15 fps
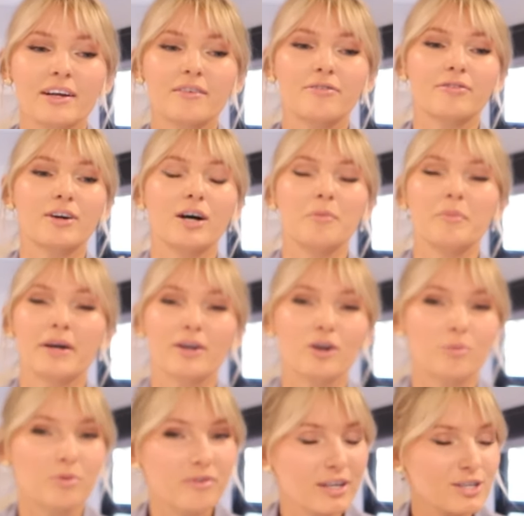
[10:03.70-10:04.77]
it from
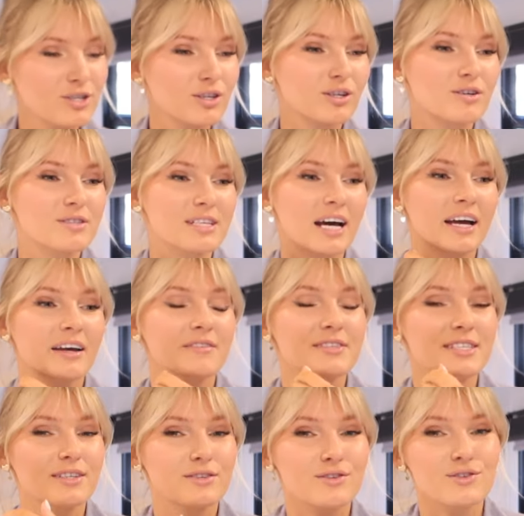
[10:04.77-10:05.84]
medical professionals. I have
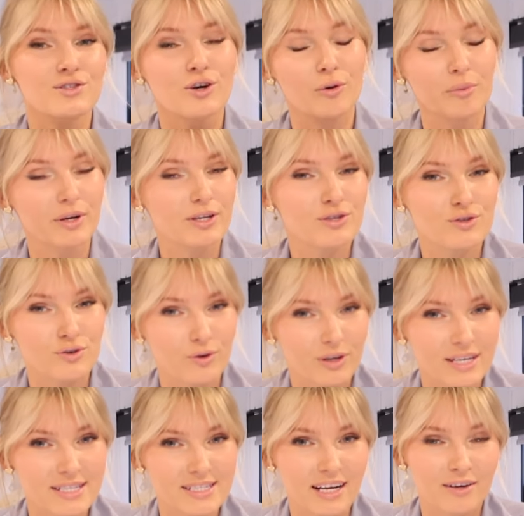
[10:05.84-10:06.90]
seen so many
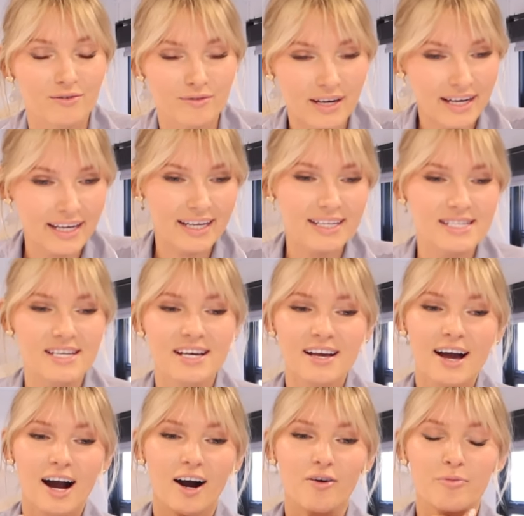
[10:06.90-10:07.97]
stories on Reddit
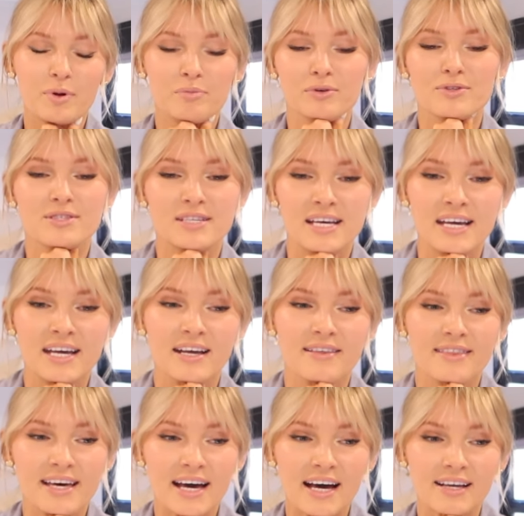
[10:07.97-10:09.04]
of people saying
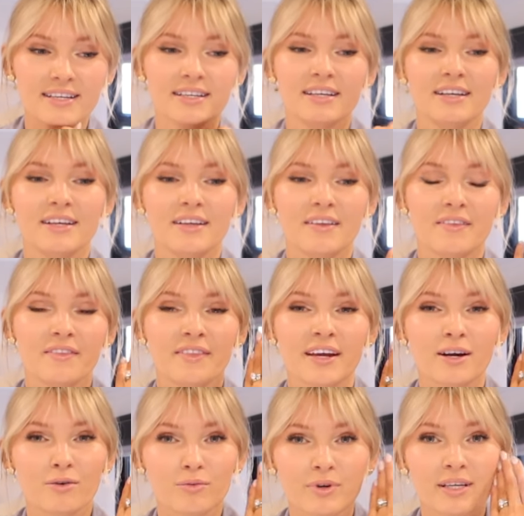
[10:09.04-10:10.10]
that
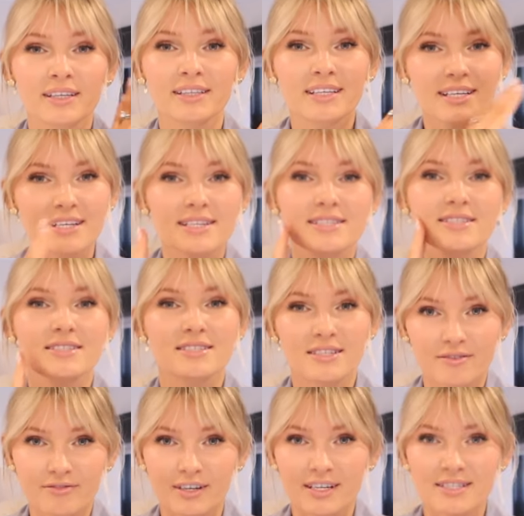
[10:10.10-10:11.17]
there really is a
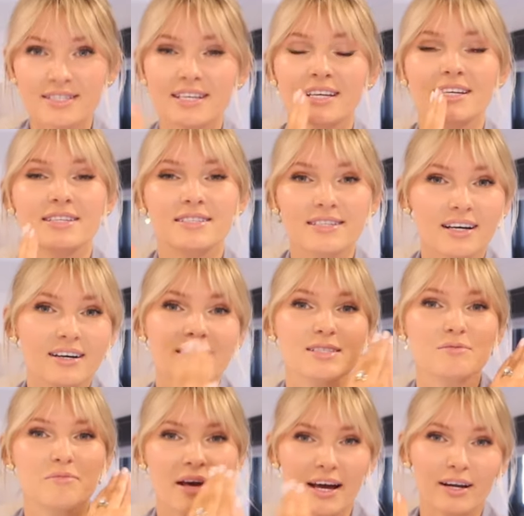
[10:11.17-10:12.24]
difference, and it
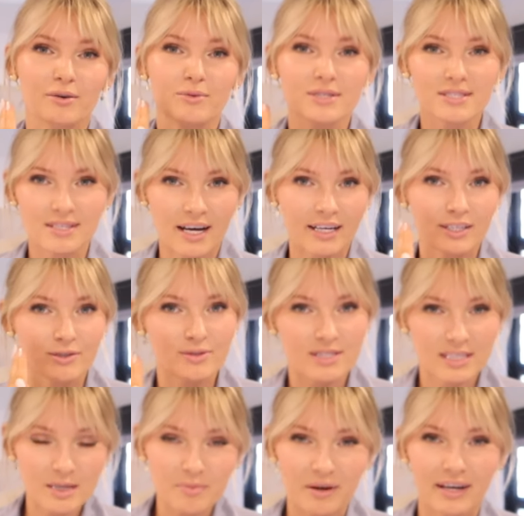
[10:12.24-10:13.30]
does matter what side you
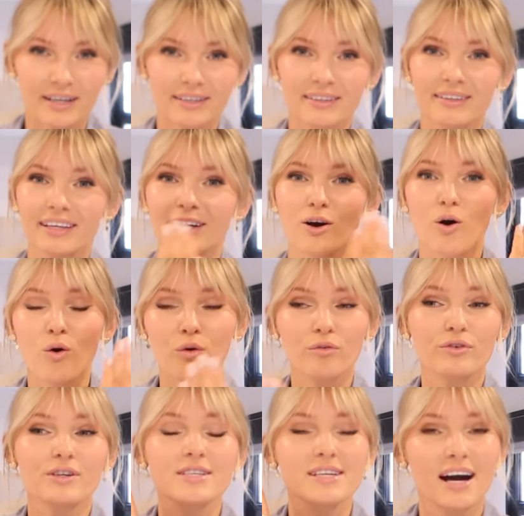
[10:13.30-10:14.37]
sleep on. Like,
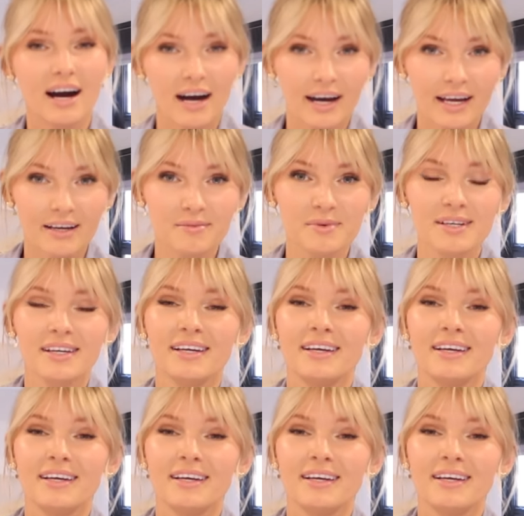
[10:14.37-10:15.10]
over time,